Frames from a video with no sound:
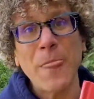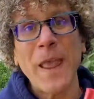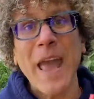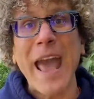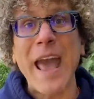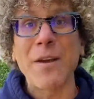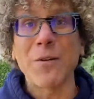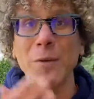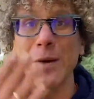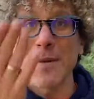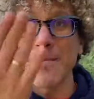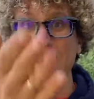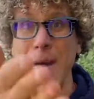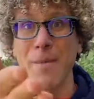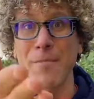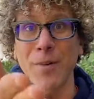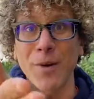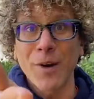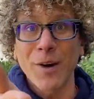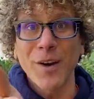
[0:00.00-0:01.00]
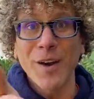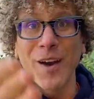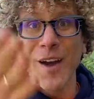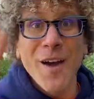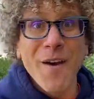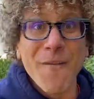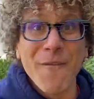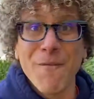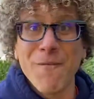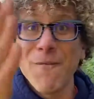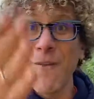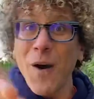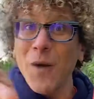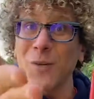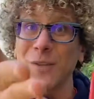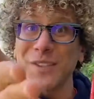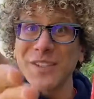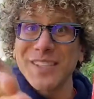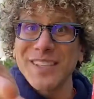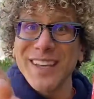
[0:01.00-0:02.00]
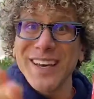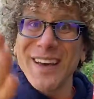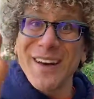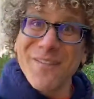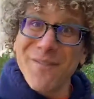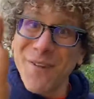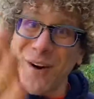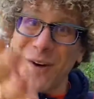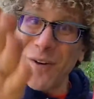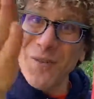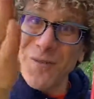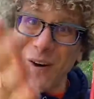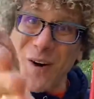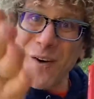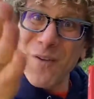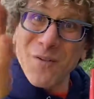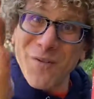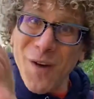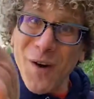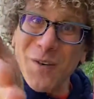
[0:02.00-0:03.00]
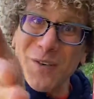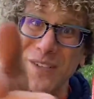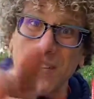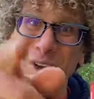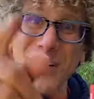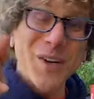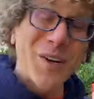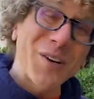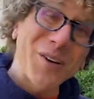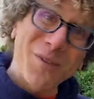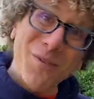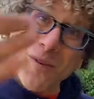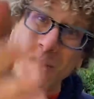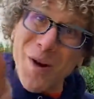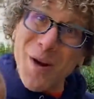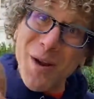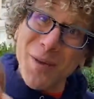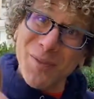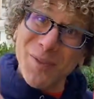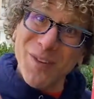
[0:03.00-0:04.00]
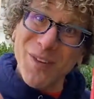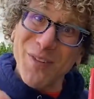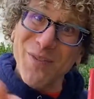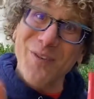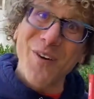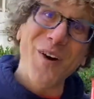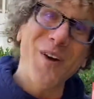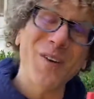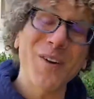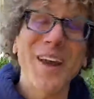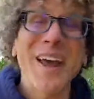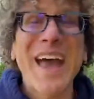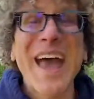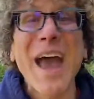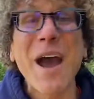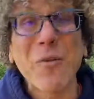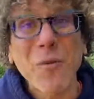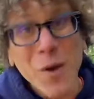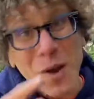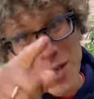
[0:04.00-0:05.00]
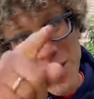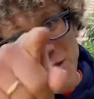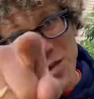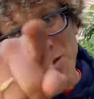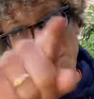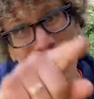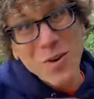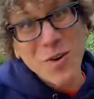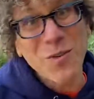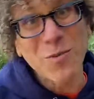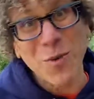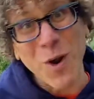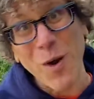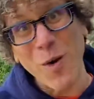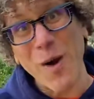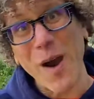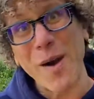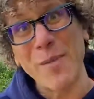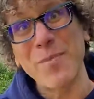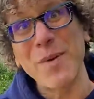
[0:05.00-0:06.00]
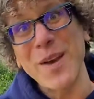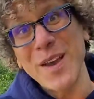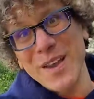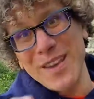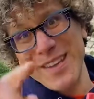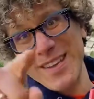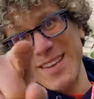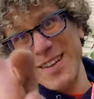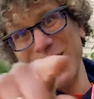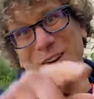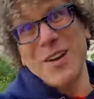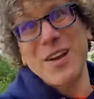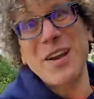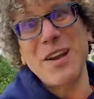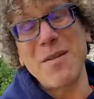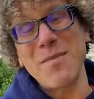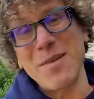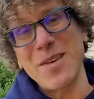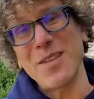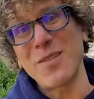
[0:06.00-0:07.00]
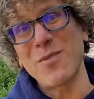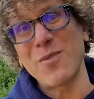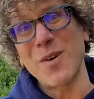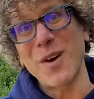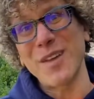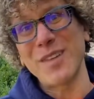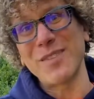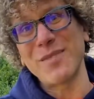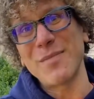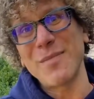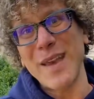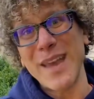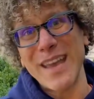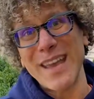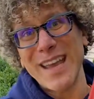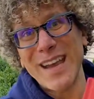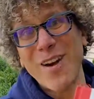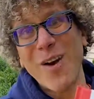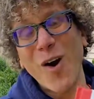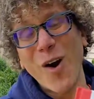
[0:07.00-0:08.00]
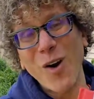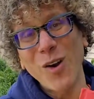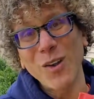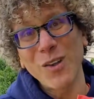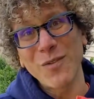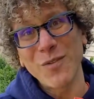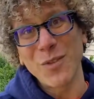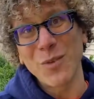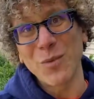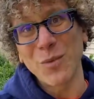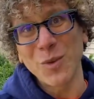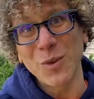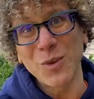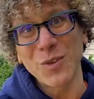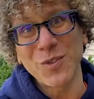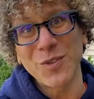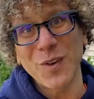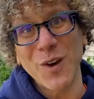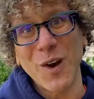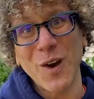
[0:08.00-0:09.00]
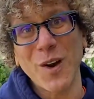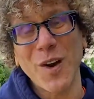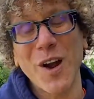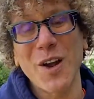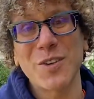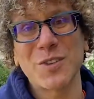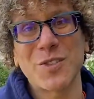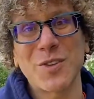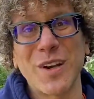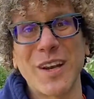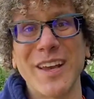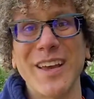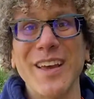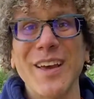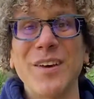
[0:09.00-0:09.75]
And remember, vote. Vote, vote, vote. Tell your grown-ups to vote. And when you grow up, you're going to be the ones making all of the rules for our country.